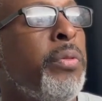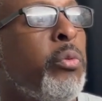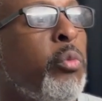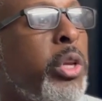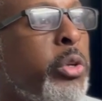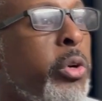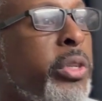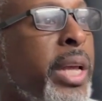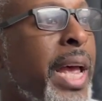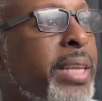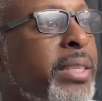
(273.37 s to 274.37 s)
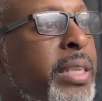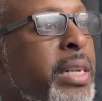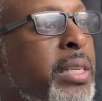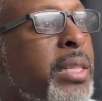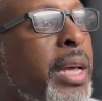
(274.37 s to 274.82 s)
Research has
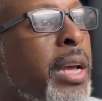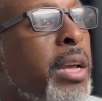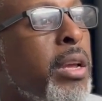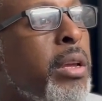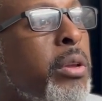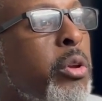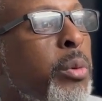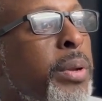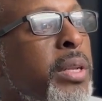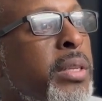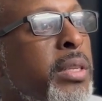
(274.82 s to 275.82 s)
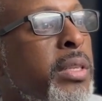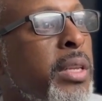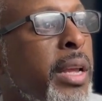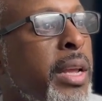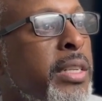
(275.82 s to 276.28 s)
suggested that cucurbitacins
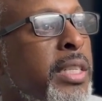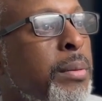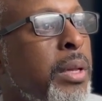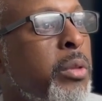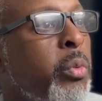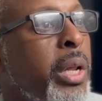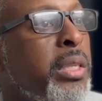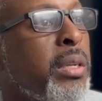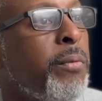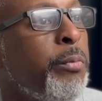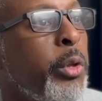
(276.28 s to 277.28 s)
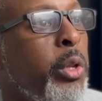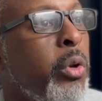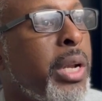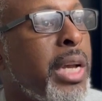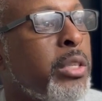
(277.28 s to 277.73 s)
can stimulate the release of
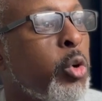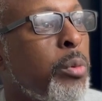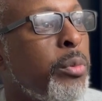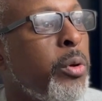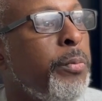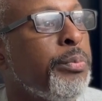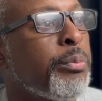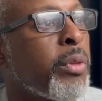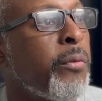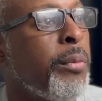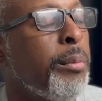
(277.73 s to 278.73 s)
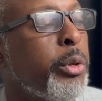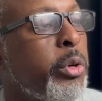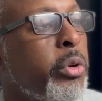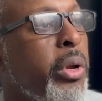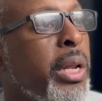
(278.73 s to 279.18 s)
luteinizing hormone from the
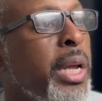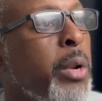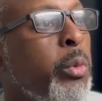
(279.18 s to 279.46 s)
pituitary gland,